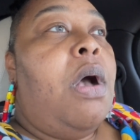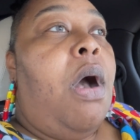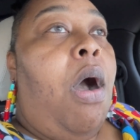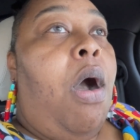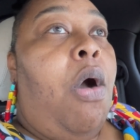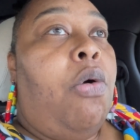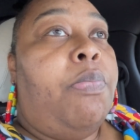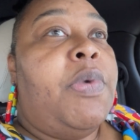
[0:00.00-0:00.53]

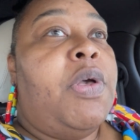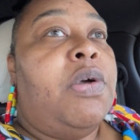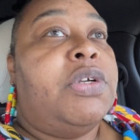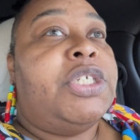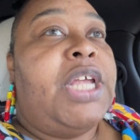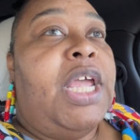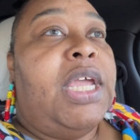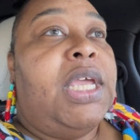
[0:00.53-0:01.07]
oat
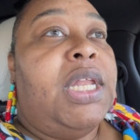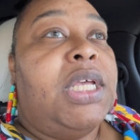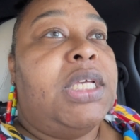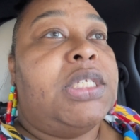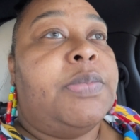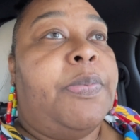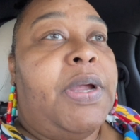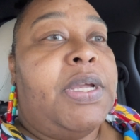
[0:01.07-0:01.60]
milkshake, and
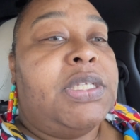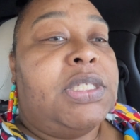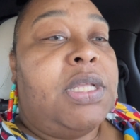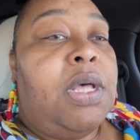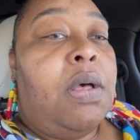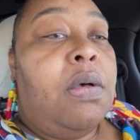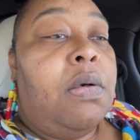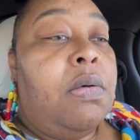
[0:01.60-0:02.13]

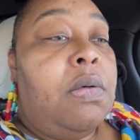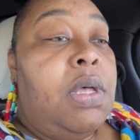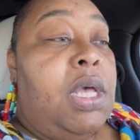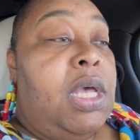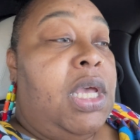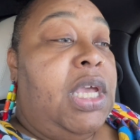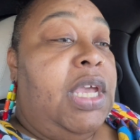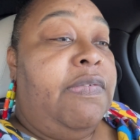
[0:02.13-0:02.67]
espresso,
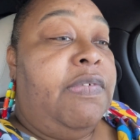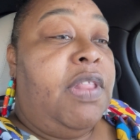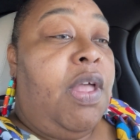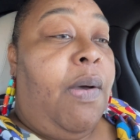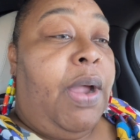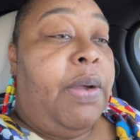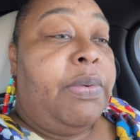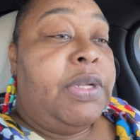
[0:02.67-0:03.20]
even though
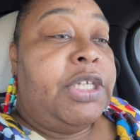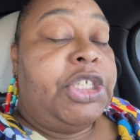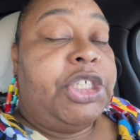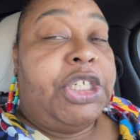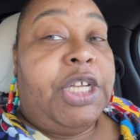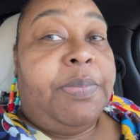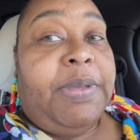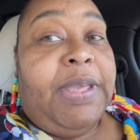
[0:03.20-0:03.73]
I really
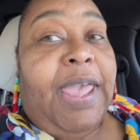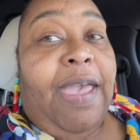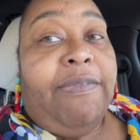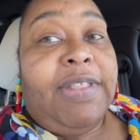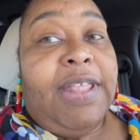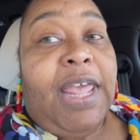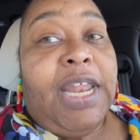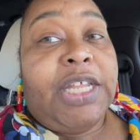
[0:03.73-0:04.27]
shouldn't be
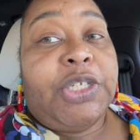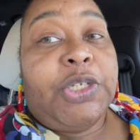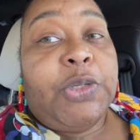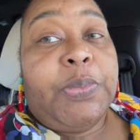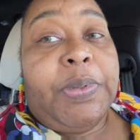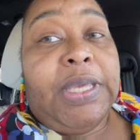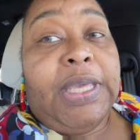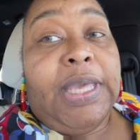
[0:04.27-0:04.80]
having that at two
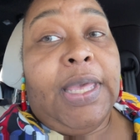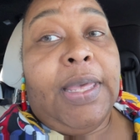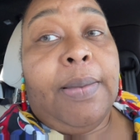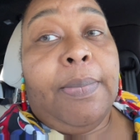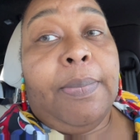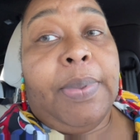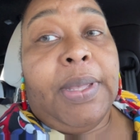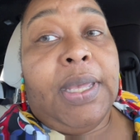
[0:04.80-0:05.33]
p
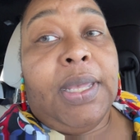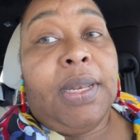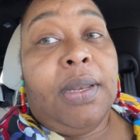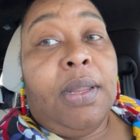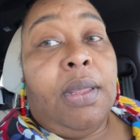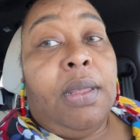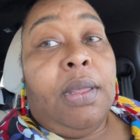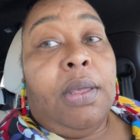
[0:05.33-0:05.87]
m But
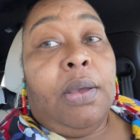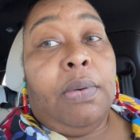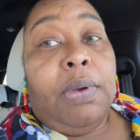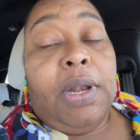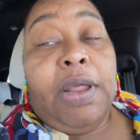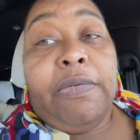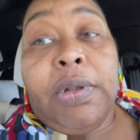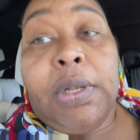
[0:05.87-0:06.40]

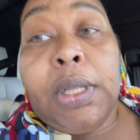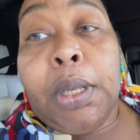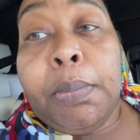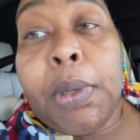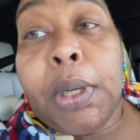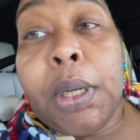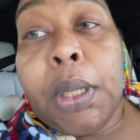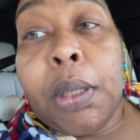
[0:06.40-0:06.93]
whatever, look at
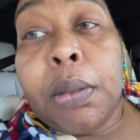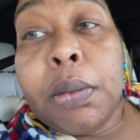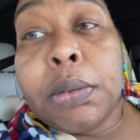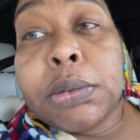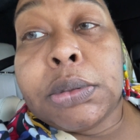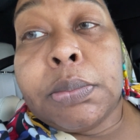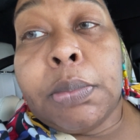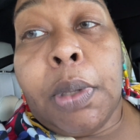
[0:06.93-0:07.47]
my
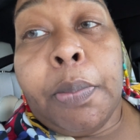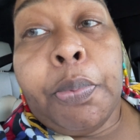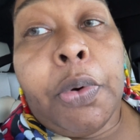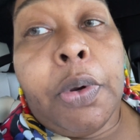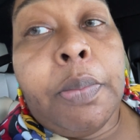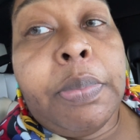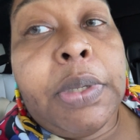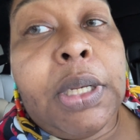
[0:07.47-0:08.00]
nose,
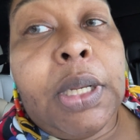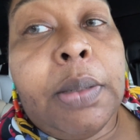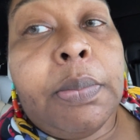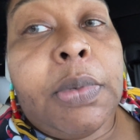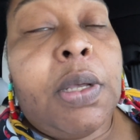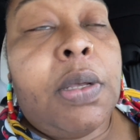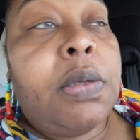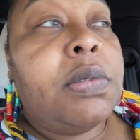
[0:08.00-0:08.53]
poor beat up
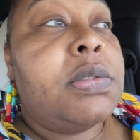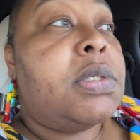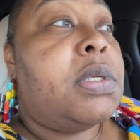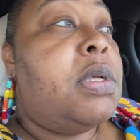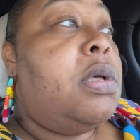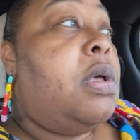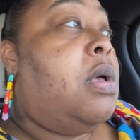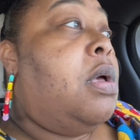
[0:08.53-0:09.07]
nose.
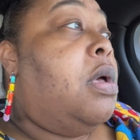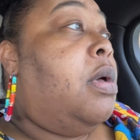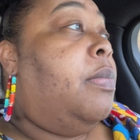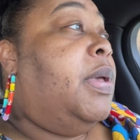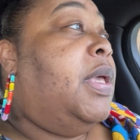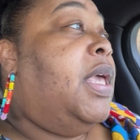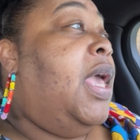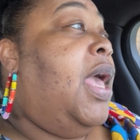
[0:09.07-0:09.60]

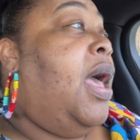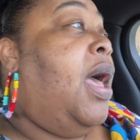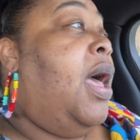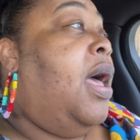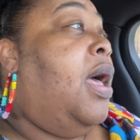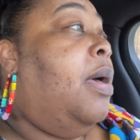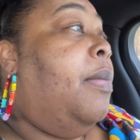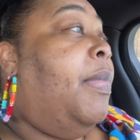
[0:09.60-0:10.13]
But yeah,
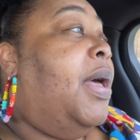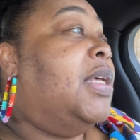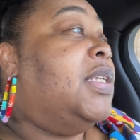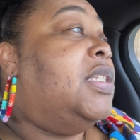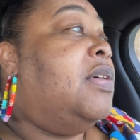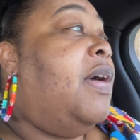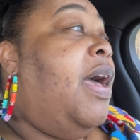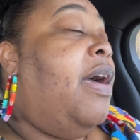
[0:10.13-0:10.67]
um, I
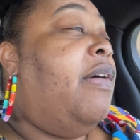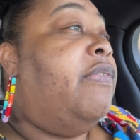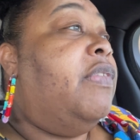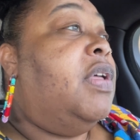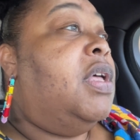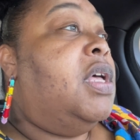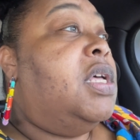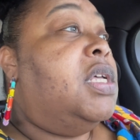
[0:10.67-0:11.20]
still have
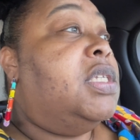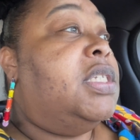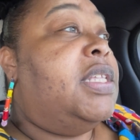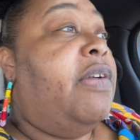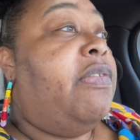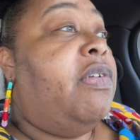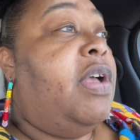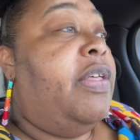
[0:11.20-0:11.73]

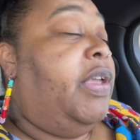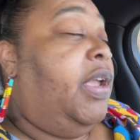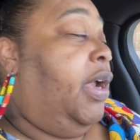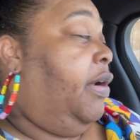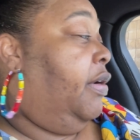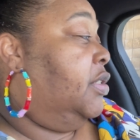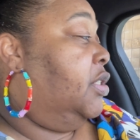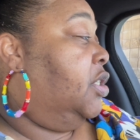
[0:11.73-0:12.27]
several other
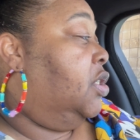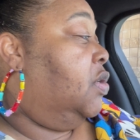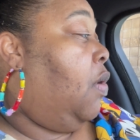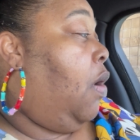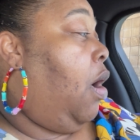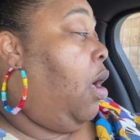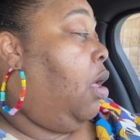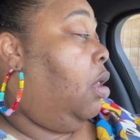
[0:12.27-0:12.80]
errands to do
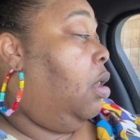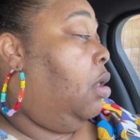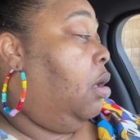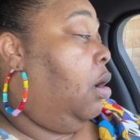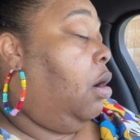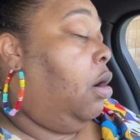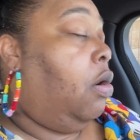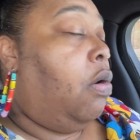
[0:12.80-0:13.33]
all
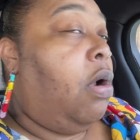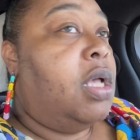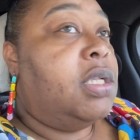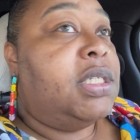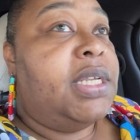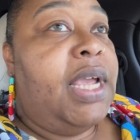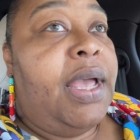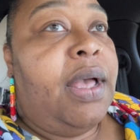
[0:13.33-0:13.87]
across
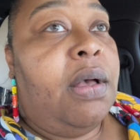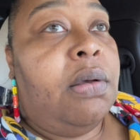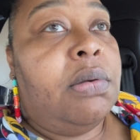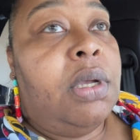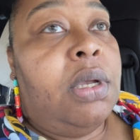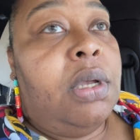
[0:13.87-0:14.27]
town